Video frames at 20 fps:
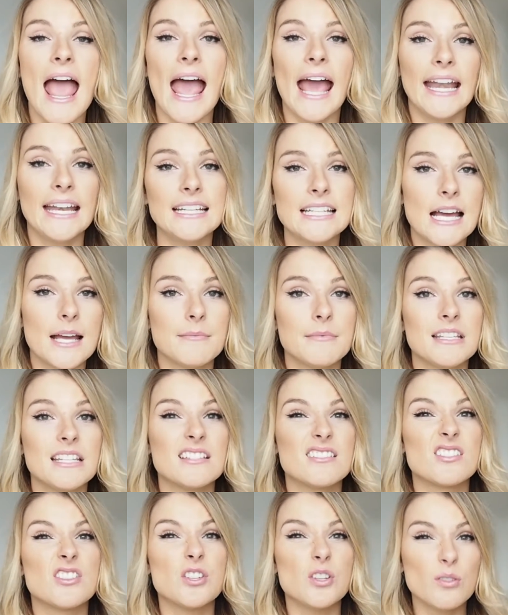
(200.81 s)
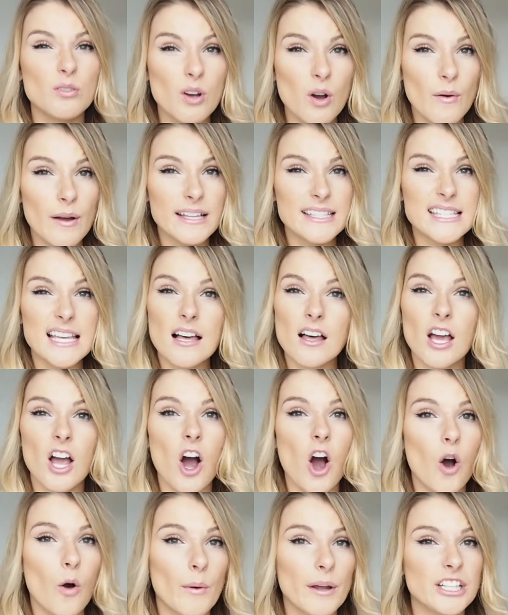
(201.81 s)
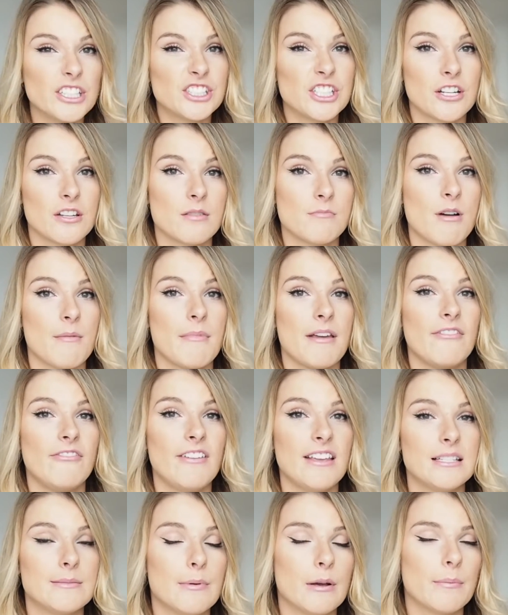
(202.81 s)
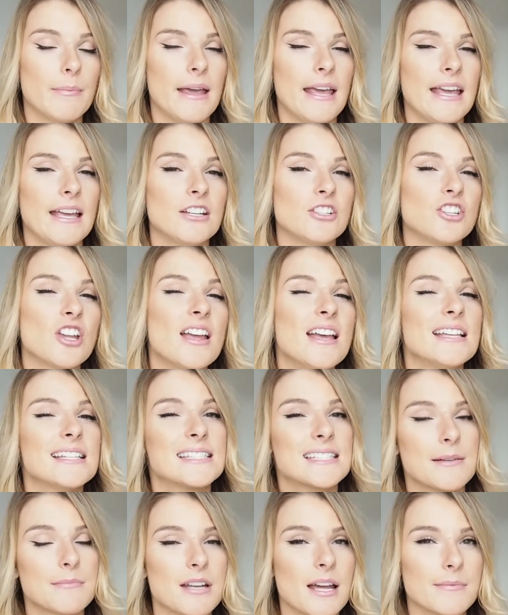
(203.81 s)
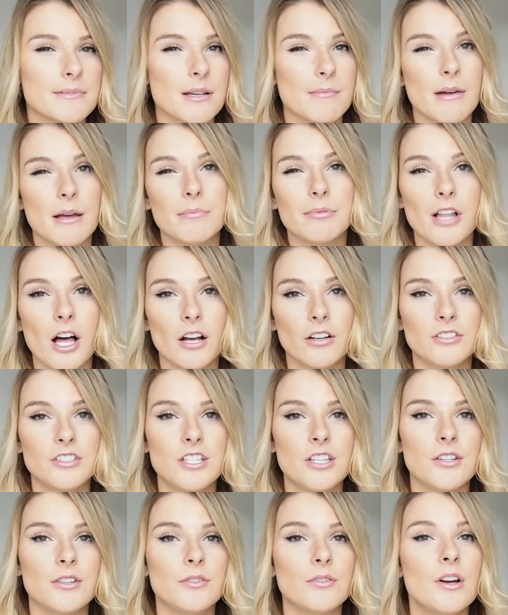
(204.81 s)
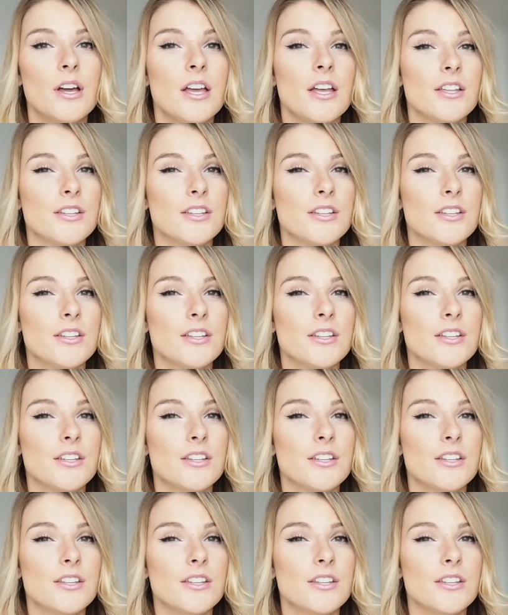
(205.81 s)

Anytime these do go on sale, I always share them on my Facebook page, sometimes on my blog too.